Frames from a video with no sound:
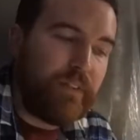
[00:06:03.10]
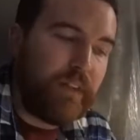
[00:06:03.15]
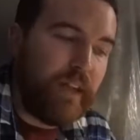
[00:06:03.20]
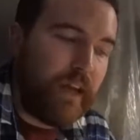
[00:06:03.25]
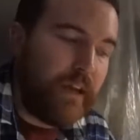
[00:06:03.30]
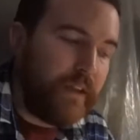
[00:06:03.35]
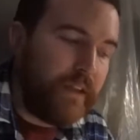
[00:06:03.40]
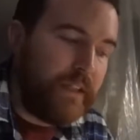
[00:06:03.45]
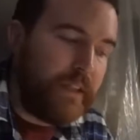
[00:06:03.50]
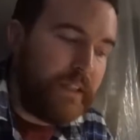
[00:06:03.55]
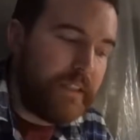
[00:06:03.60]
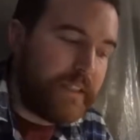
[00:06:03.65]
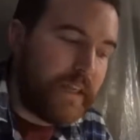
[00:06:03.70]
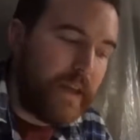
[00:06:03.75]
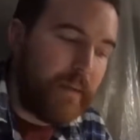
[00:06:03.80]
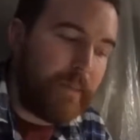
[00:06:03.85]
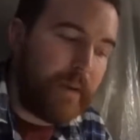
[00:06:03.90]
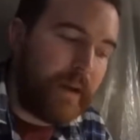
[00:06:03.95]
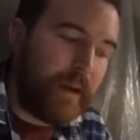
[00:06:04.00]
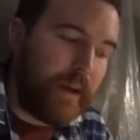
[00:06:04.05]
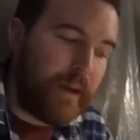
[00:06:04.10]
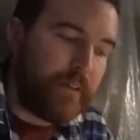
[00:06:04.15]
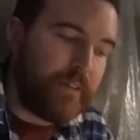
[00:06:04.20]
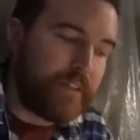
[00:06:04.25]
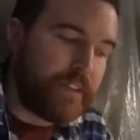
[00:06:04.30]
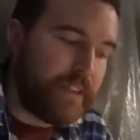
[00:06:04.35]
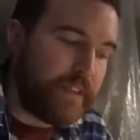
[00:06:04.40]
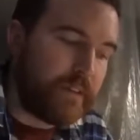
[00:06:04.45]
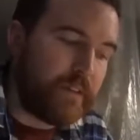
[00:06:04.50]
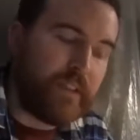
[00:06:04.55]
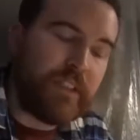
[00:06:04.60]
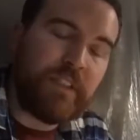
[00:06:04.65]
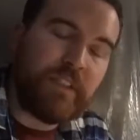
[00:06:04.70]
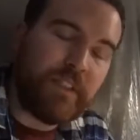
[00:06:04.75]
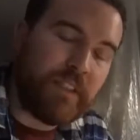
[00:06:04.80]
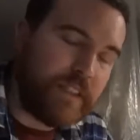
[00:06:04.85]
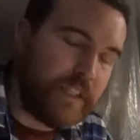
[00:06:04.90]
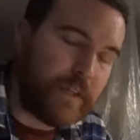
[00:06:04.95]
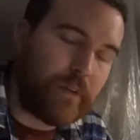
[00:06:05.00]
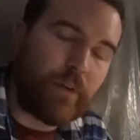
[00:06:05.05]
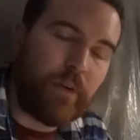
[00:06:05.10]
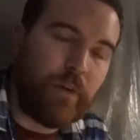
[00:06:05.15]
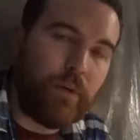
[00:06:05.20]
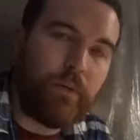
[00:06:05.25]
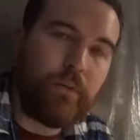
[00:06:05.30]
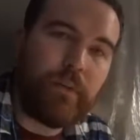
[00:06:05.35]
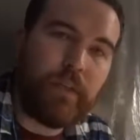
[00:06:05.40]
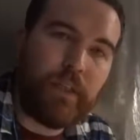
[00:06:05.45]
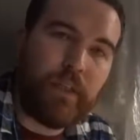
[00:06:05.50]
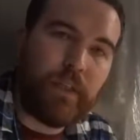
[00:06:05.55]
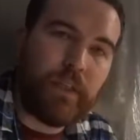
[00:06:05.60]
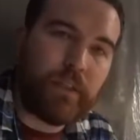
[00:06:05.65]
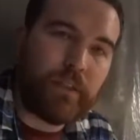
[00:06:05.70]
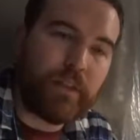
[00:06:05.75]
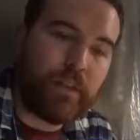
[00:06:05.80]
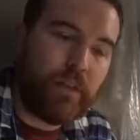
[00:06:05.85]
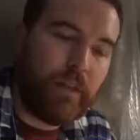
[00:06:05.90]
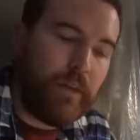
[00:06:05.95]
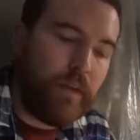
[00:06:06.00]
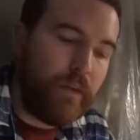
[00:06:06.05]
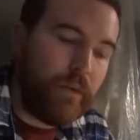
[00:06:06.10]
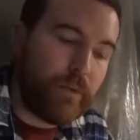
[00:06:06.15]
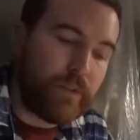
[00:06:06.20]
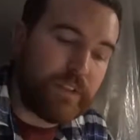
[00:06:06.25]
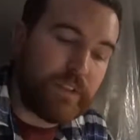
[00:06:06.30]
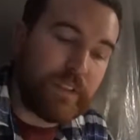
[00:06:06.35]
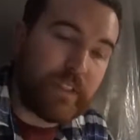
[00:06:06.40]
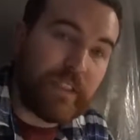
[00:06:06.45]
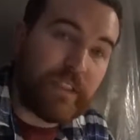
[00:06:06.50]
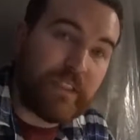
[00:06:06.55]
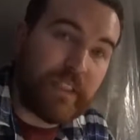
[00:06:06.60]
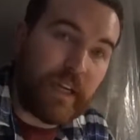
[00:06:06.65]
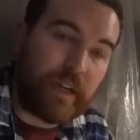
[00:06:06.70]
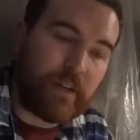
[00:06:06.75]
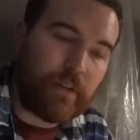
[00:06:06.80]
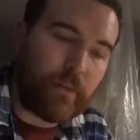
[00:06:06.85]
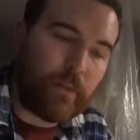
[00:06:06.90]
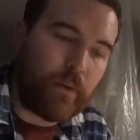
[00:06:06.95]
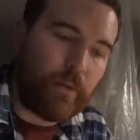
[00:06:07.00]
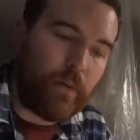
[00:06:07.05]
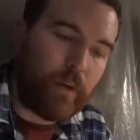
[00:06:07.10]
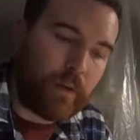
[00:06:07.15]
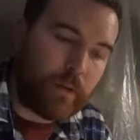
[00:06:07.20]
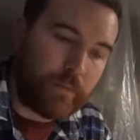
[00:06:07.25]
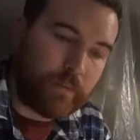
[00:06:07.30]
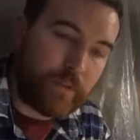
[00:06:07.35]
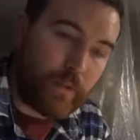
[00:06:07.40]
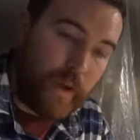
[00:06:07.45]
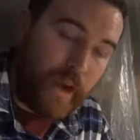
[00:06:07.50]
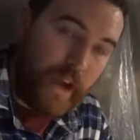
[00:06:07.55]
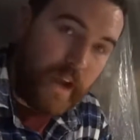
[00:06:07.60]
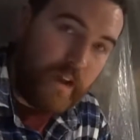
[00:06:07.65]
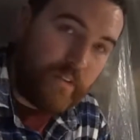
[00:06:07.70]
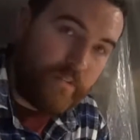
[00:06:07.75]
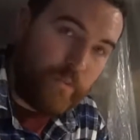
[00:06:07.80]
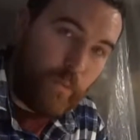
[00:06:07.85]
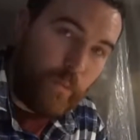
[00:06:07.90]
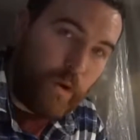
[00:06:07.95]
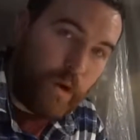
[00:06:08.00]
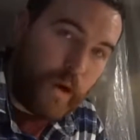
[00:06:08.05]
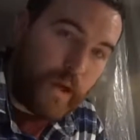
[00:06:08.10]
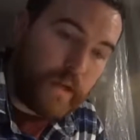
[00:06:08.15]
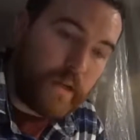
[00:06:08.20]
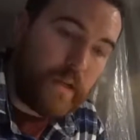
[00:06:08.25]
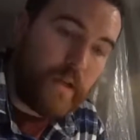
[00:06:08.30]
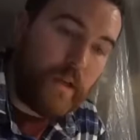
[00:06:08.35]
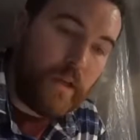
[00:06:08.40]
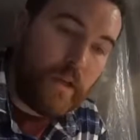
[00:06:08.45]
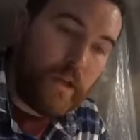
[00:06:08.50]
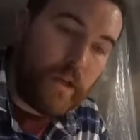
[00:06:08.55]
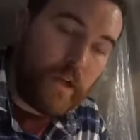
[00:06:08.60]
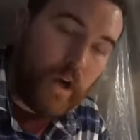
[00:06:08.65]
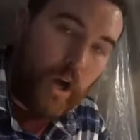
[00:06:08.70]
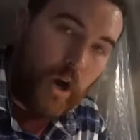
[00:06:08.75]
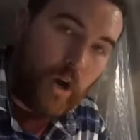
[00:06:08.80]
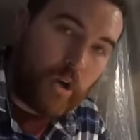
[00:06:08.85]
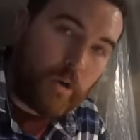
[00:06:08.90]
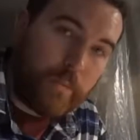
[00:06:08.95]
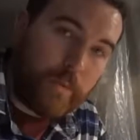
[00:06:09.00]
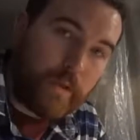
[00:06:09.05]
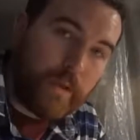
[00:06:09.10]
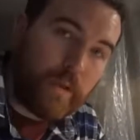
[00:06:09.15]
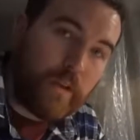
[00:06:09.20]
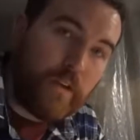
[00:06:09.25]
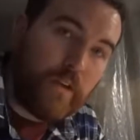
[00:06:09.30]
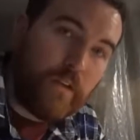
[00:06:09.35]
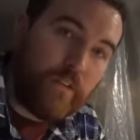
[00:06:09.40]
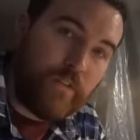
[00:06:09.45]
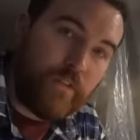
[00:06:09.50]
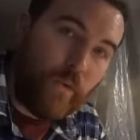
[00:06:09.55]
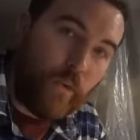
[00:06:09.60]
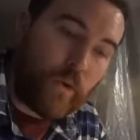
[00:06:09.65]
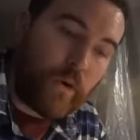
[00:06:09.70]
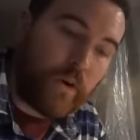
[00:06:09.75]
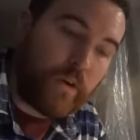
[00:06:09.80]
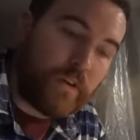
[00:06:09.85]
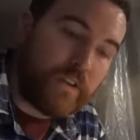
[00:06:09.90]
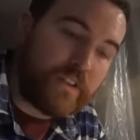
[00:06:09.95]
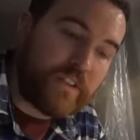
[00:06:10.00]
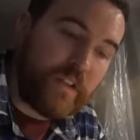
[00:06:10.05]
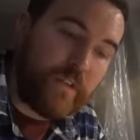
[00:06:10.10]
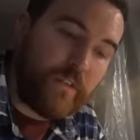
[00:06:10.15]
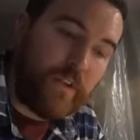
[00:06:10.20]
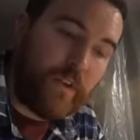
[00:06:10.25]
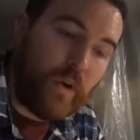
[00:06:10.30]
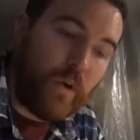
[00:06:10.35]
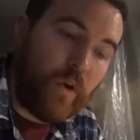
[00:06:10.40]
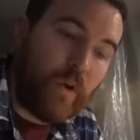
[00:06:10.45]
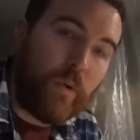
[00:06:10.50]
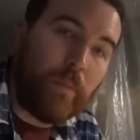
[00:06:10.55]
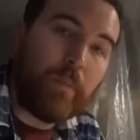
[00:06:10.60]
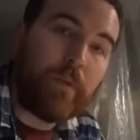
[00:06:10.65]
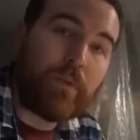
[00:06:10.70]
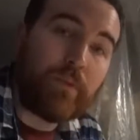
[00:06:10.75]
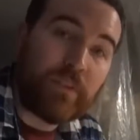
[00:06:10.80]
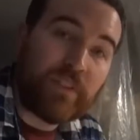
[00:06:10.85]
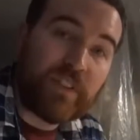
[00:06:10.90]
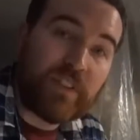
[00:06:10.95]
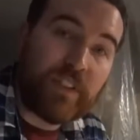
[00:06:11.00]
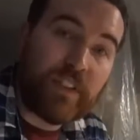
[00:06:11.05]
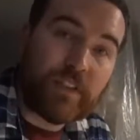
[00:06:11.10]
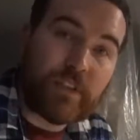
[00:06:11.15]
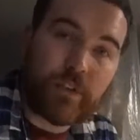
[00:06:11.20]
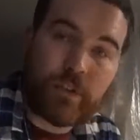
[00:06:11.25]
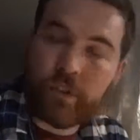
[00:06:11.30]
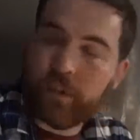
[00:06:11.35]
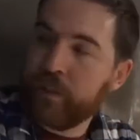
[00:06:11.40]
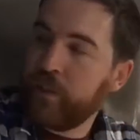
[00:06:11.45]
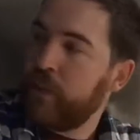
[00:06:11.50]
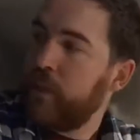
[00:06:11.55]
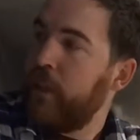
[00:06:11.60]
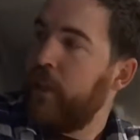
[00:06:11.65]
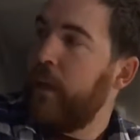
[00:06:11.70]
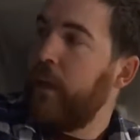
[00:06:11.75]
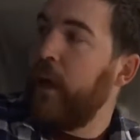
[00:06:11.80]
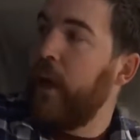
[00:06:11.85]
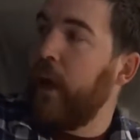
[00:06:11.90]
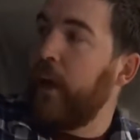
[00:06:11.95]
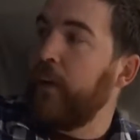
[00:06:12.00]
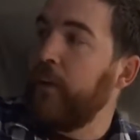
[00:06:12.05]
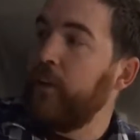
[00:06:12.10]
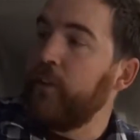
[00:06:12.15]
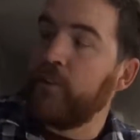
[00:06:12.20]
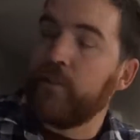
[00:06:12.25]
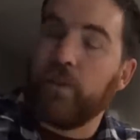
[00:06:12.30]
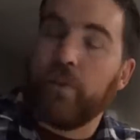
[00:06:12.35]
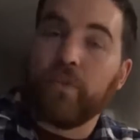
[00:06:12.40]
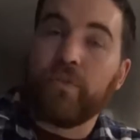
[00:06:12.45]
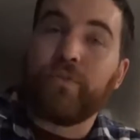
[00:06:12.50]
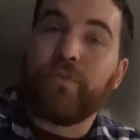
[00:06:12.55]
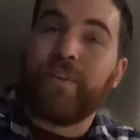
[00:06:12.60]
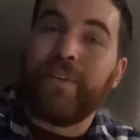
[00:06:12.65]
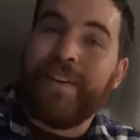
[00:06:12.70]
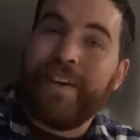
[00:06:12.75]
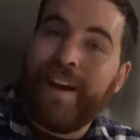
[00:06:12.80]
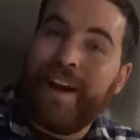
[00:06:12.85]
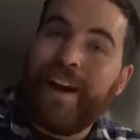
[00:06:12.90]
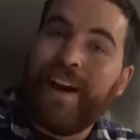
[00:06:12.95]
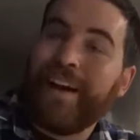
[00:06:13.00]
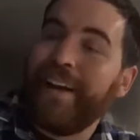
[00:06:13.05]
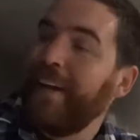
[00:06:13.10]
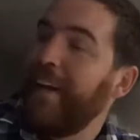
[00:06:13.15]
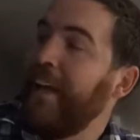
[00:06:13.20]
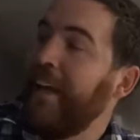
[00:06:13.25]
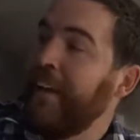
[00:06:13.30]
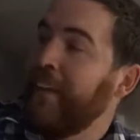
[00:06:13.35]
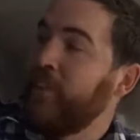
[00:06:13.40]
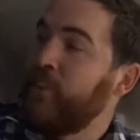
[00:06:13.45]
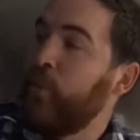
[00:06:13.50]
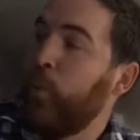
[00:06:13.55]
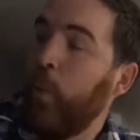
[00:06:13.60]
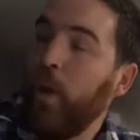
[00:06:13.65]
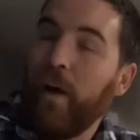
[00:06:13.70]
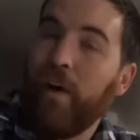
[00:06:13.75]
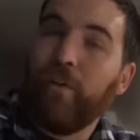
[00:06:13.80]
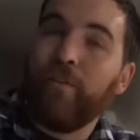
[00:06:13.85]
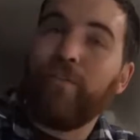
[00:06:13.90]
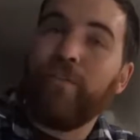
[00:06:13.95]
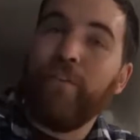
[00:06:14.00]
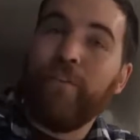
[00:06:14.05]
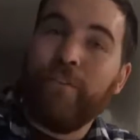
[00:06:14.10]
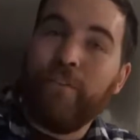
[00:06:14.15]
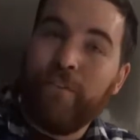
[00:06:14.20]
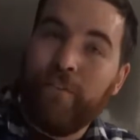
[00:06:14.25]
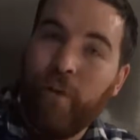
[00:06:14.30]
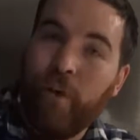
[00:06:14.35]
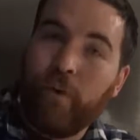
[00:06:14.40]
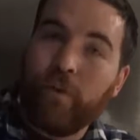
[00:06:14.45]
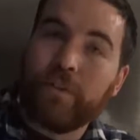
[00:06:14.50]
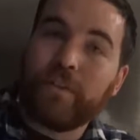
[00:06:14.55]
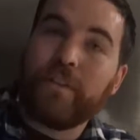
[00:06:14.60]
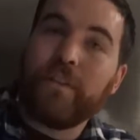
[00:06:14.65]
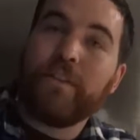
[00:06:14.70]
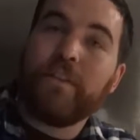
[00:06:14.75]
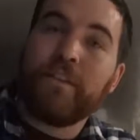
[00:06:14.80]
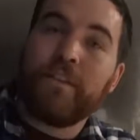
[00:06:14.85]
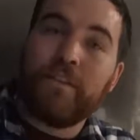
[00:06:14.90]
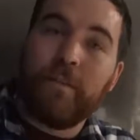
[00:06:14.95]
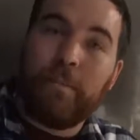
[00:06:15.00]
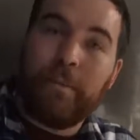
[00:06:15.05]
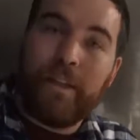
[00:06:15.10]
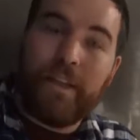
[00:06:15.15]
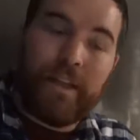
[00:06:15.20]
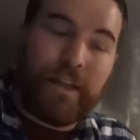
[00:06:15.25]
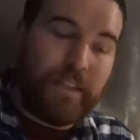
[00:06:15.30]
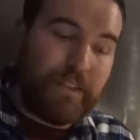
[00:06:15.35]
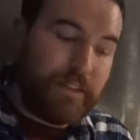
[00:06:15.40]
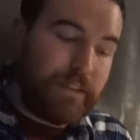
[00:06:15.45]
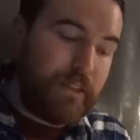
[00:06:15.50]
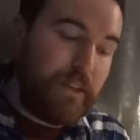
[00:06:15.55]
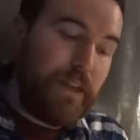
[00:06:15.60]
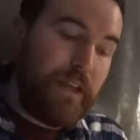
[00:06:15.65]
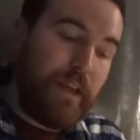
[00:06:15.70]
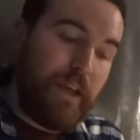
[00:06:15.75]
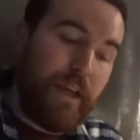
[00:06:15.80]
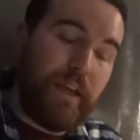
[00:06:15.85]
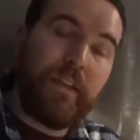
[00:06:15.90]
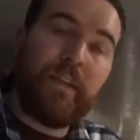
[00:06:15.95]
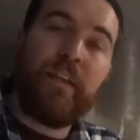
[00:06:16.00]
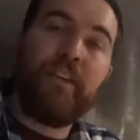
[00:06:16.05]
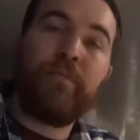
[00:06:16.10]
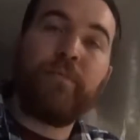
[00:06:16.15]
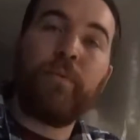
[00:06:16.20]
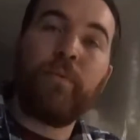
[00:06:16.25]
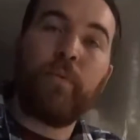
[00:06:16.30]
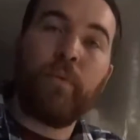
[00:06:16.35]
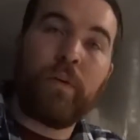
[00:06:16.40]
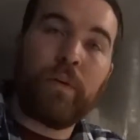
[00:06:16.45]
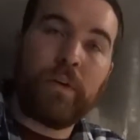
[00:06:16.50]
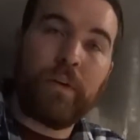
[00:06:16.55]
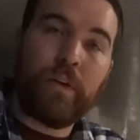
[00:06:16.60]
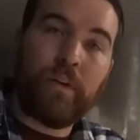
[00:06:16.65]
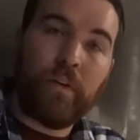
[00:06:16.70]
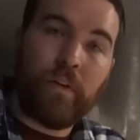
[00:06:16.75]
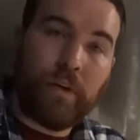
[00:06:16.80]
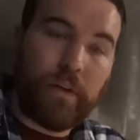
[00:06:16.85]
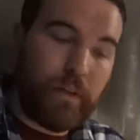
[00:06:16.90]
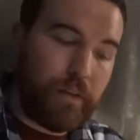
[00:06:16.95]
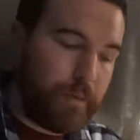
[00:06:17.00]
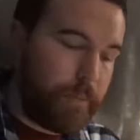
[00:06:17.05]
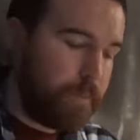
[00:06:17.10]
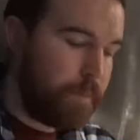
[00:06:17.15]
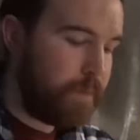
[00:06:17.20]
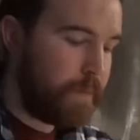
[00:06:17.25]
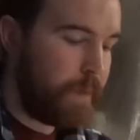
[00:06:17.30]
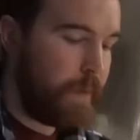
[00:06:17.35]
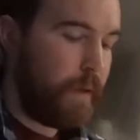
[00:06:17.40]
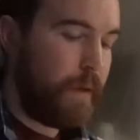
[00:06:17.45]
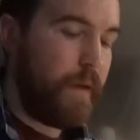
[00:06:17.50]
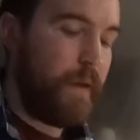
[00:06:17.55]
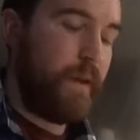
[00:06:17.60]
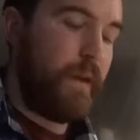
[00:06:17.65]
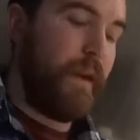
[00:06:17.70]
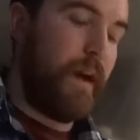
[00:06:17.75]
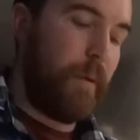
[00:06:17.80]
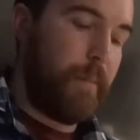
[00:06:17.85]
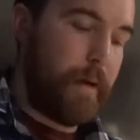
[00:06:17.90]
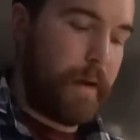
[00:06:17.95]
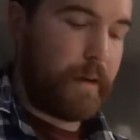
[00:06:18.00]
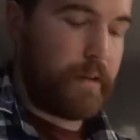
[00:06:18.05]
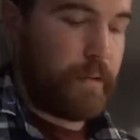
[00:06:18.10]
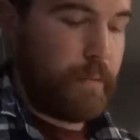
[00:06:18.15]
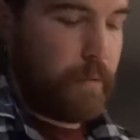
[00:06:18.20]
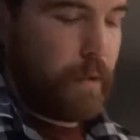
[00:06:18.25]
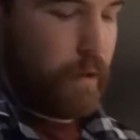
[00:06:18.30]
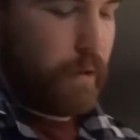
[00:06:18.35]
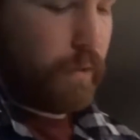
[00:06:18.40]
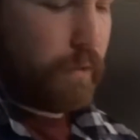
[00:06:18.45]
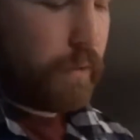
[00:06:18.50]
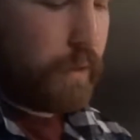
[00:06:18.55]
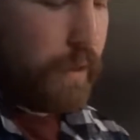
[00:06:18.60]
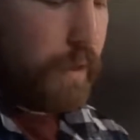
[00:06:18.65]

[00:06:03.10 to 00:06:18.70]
the LED tape I have is nearly zero heat, which is exactly where I want them. So half watt carbon, 470 ohm resistors, I use those for 9 and 12 volt supplies, and they've been working great. Now back to the model.